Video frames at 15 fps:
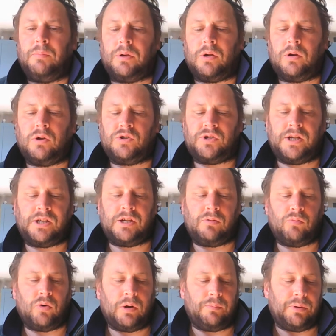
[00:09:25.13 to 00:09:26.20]
because they
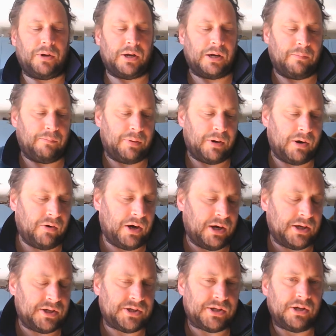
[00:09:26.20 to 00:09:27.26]
didn't want to be an
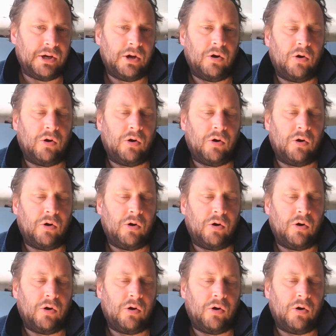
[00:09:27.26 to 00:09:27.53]
imperialist,